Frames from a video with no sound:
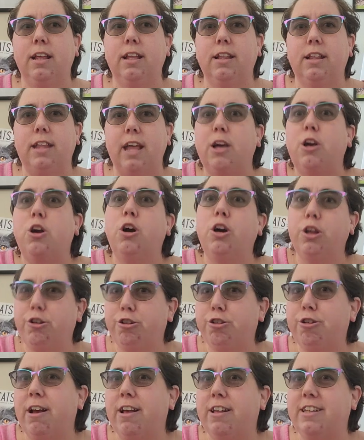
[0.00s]
they could
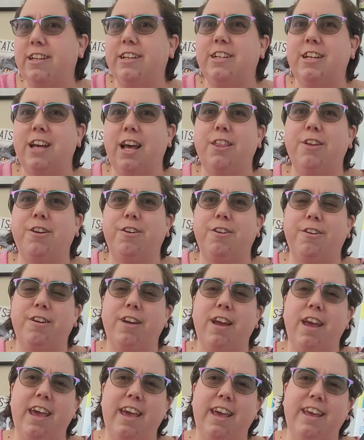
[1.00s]
trust each other
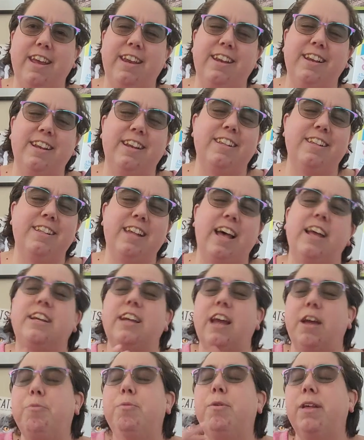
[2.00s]
and
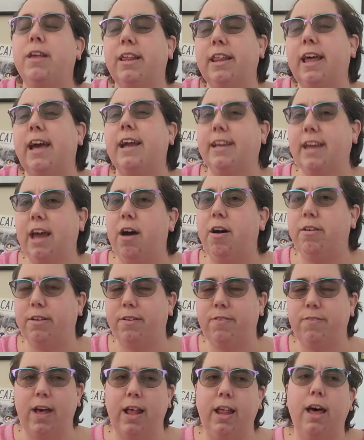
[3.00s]
such. I really liked how it
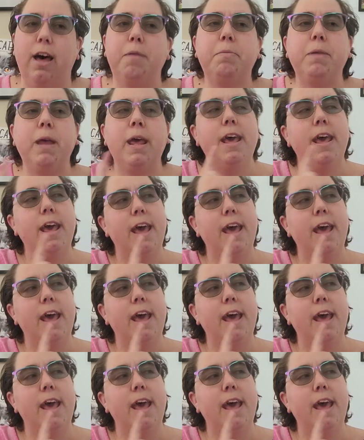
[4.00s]
developed.